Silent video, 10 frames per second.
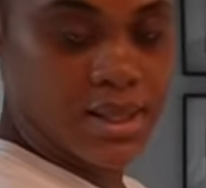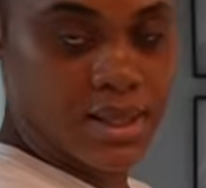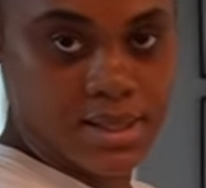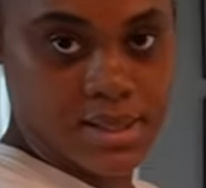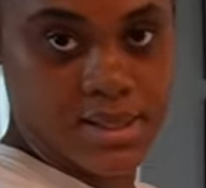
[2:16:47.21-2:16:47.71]
in
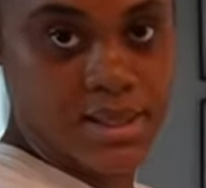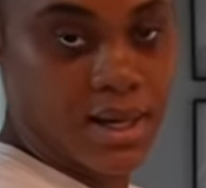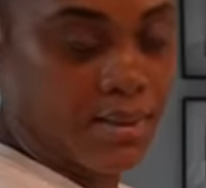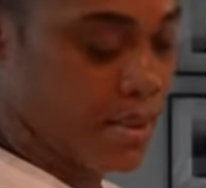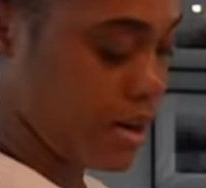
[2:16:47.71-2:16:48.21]
this
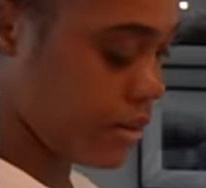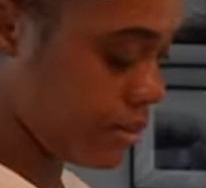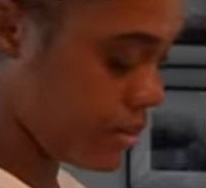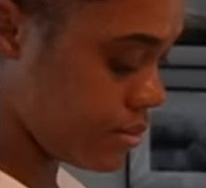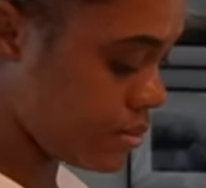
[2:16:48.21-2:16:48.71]
dilemma
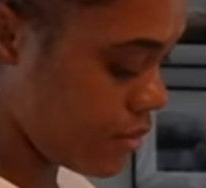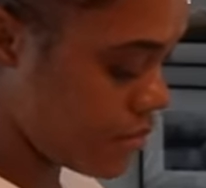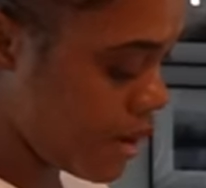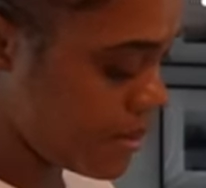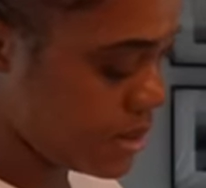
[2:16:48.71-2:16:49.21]
if
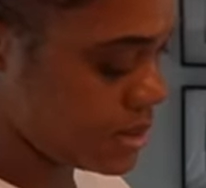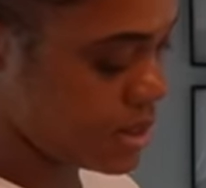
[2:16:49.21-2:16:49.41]
that makes